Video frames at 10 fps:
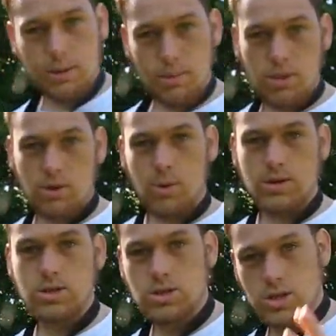some of the
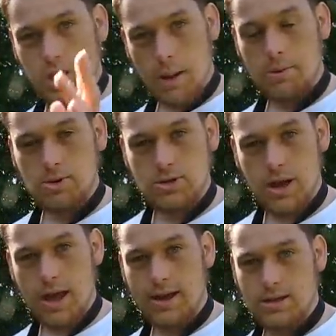questions that person
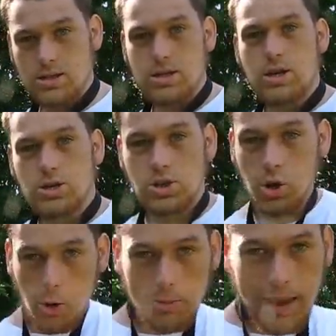asked. So
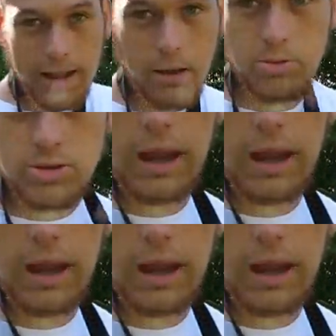I hope that helps